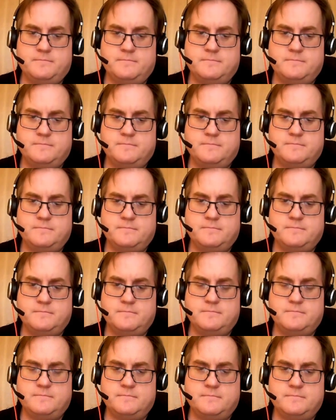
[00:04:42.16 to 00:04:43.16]

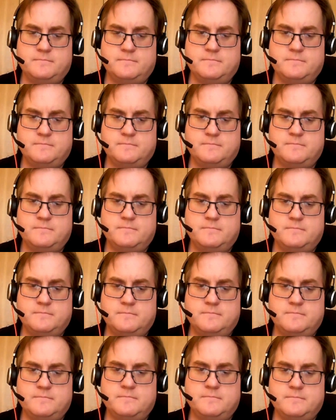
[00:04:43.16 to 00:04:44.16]

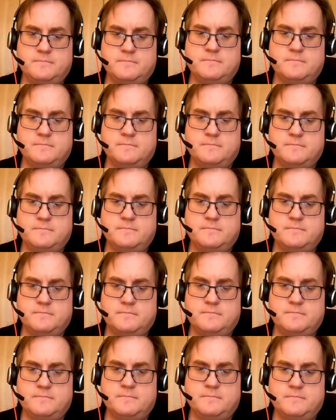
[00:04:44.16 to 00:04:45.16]

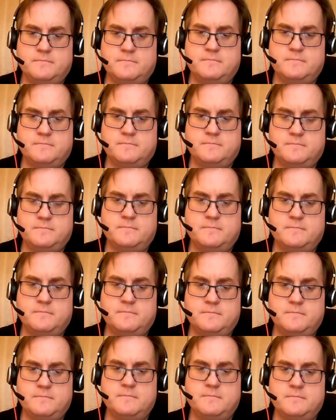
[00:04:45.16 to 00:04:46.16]

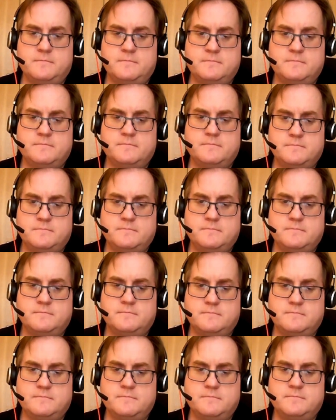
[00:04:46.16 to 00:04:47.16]

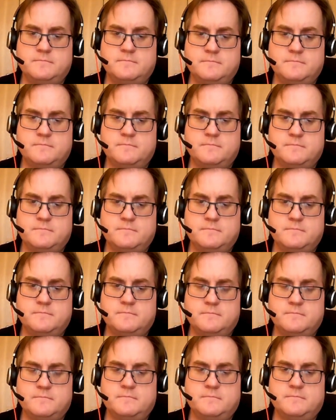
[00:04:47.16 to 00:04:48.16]

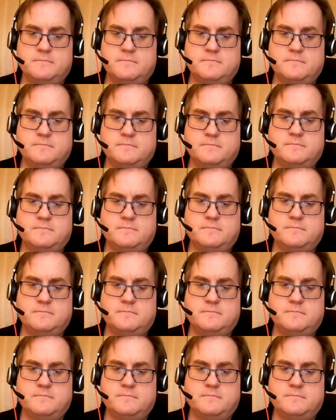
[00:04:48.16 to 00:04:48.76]
[no speech]